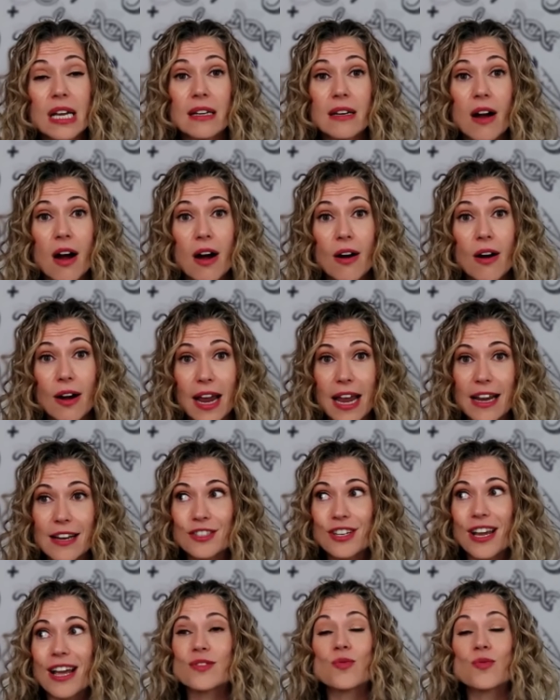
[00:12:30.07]
in our
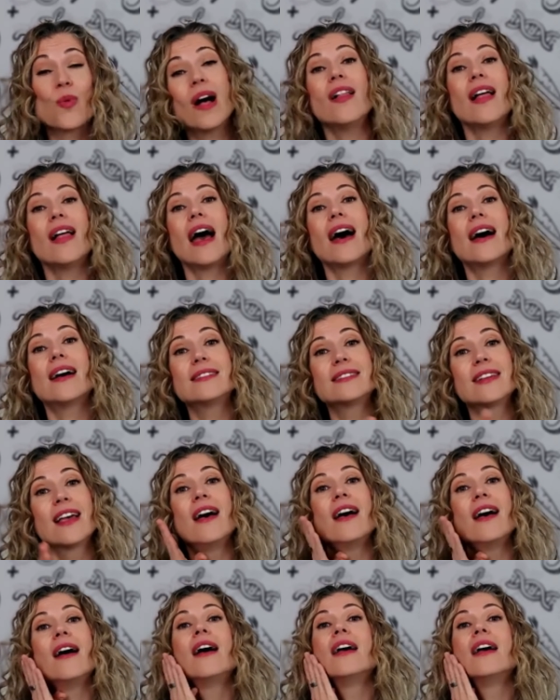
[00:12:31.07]
age, as well
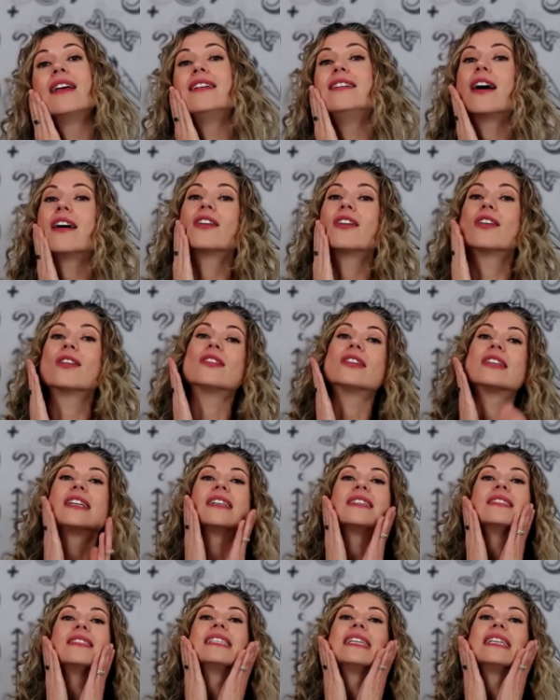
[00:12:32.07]
as younger
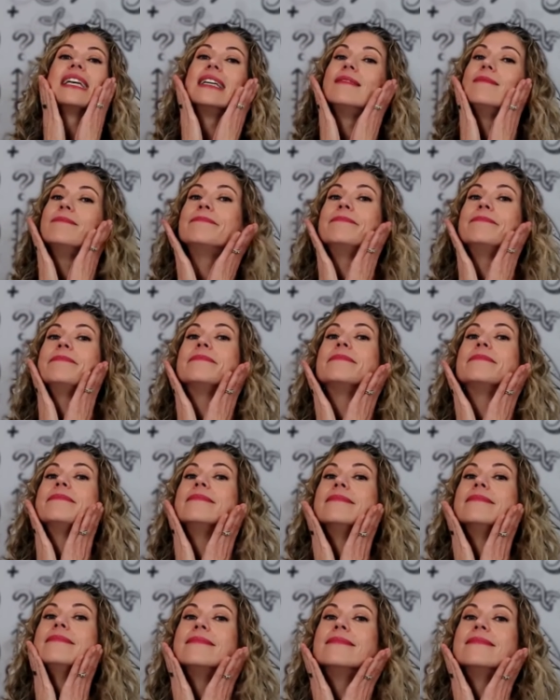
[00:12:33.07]
looking skin.
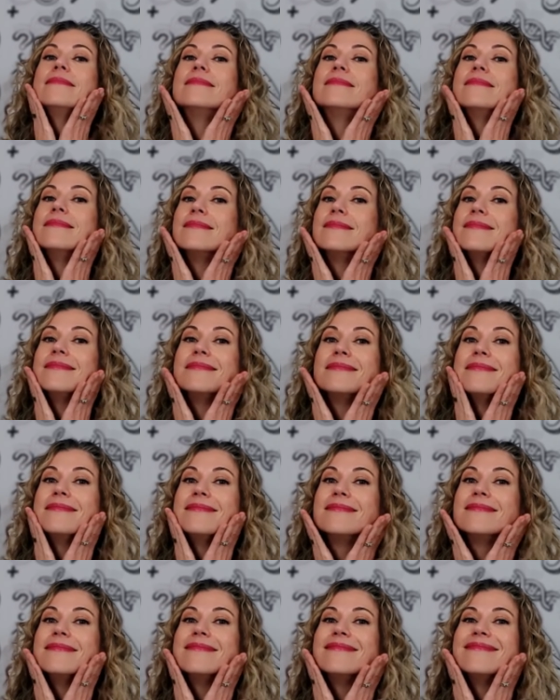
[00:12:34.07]
I
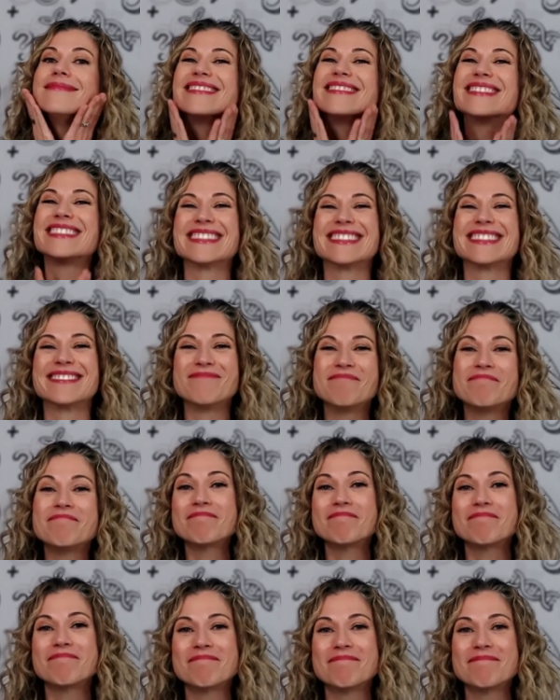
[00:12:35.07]
love that. I love that.
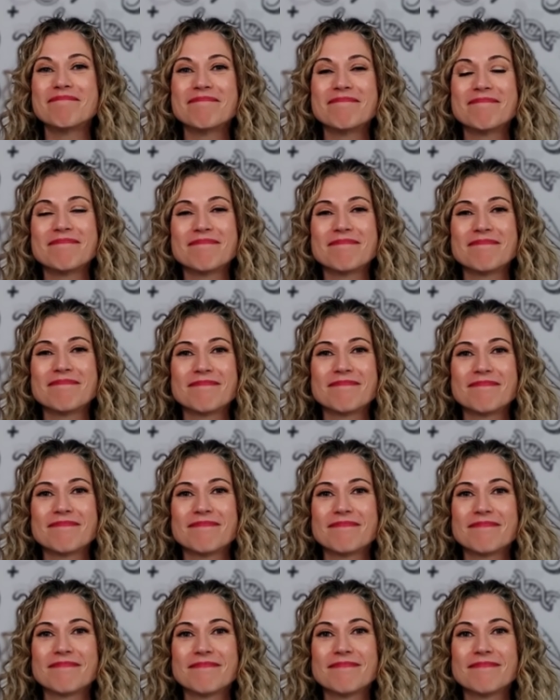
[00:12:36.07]
Okay,
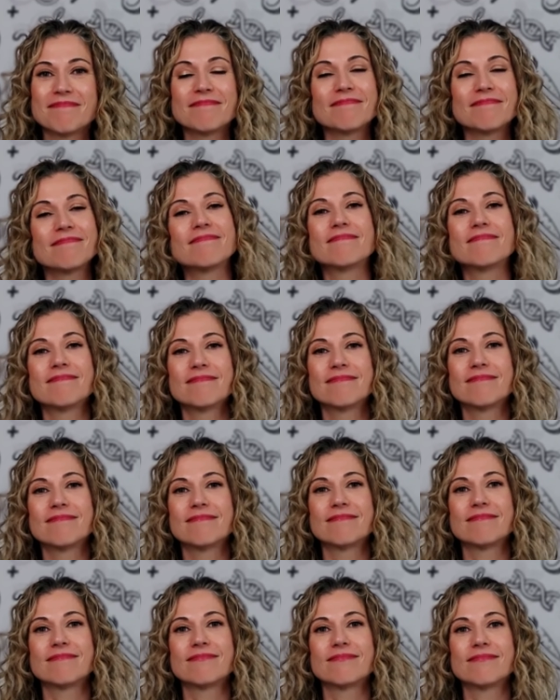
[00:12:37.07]
so
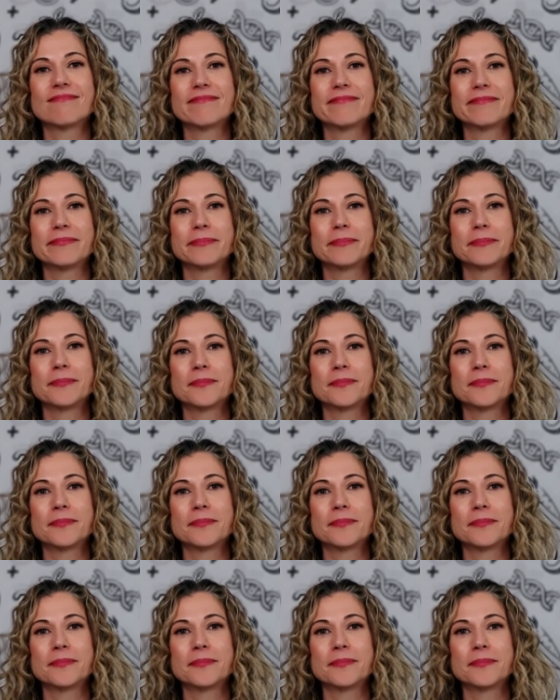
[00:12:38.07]
basically,